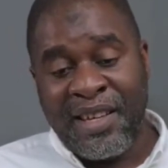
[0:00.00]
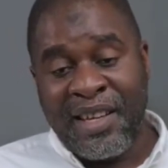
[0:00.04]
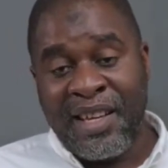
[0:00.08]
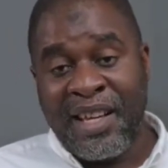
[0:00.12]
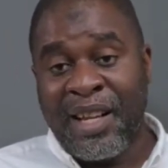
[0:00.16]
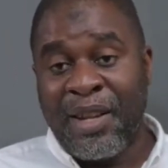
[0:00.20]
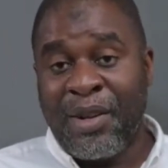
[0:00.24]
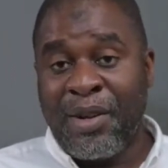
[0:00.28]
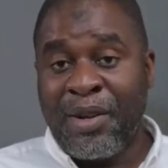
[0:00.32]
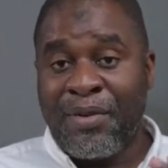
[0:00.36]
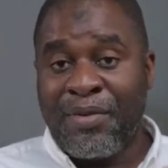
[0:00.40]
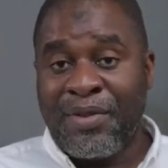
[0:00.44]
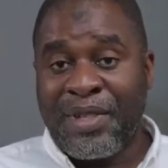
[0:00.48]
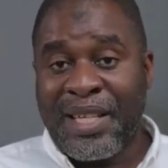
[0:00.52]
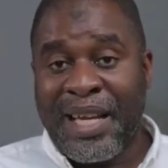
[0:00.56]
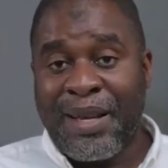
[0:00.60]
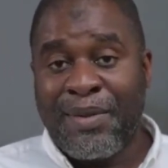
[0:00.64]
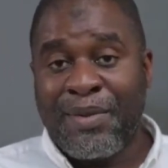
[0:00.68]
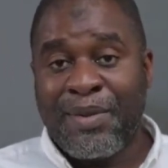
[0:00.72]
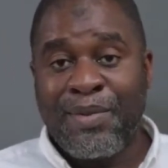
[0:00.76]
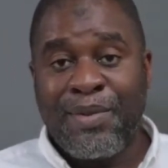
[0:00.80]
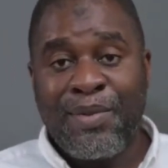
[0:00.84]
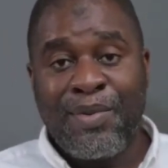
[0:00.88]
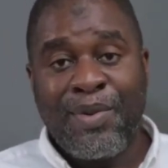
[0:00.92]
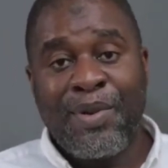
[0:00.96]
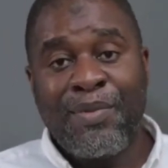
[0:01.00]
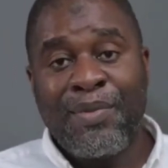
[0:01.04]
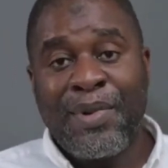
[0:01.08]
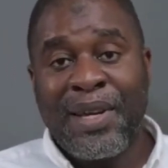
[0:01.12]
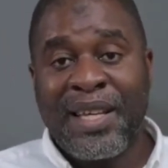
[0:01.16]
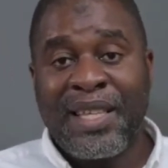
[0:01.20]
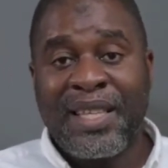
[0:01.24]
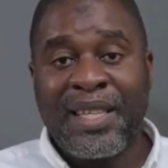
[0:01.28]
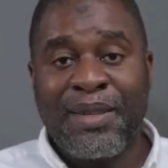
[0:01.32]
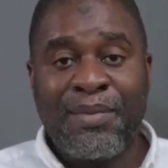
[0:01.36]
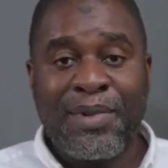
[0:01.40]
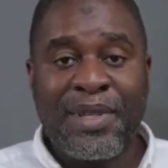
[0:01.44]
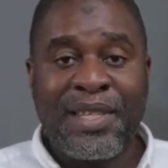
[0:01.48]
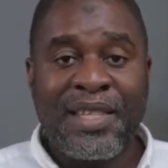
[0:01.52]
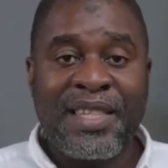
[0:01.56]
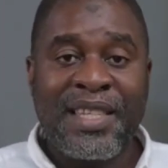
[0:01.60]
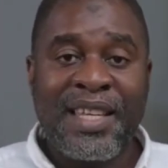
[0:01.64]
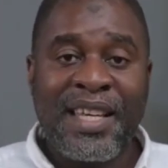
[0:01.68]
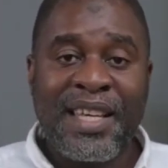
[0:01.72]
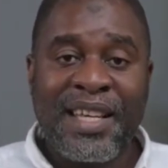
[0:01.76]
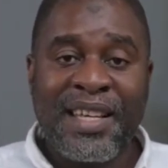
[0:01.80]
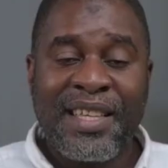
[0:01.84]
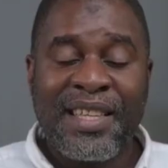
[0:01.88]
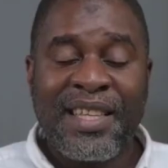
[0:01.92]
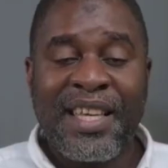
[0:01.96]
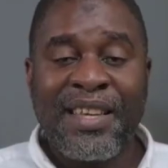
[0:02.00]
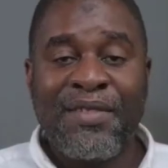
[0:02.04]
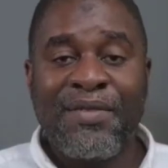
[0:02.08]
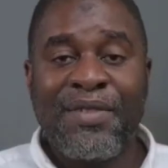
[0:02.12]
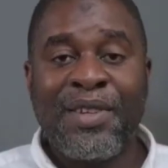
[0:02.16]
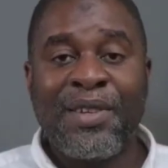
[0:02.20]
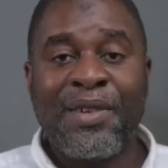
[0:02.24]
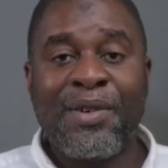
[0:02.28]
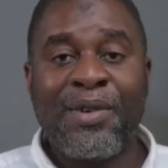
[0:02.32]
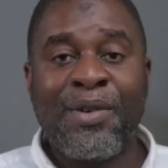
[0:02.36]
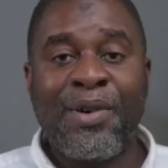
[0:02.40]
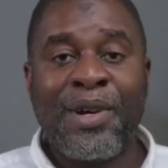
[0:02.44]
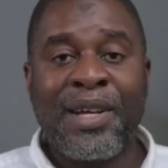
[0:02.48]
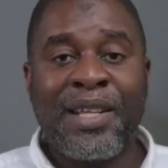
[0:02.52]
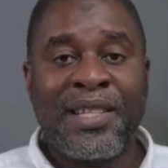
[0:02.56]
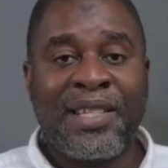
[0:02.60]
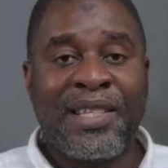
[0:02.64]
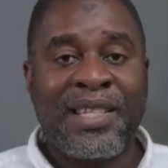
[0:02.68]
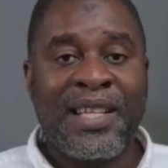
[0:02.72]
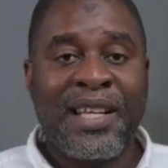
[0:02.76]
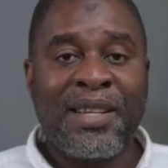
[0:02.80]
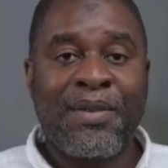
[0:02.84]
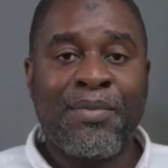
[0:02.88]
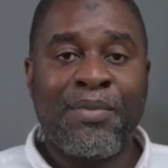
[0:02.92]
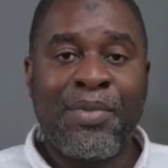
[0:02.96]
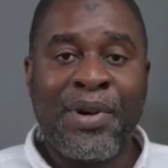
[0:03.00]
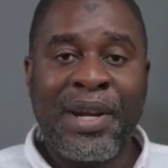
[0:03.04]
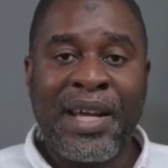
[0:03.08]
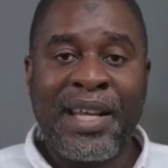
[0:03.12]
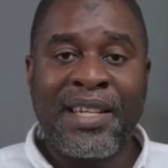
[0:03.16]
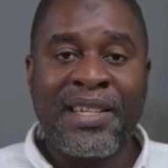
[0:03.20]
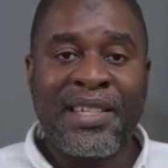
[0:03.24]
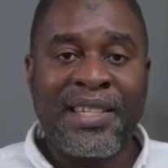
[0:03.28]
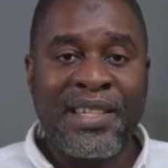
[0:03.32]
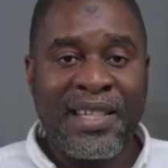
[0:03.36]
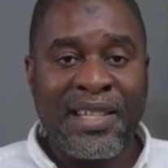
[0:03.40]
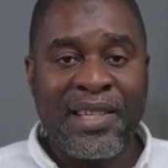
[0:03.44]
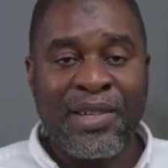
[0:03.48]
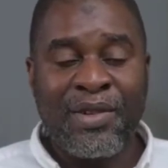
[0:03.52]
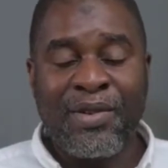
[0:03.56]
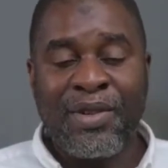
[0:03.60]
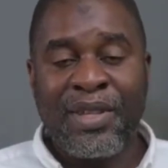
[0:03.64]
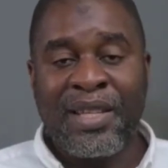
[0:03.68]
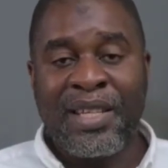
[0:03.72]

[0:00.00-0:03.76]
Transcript: a lot of times people make the mistake. They even go and start branding.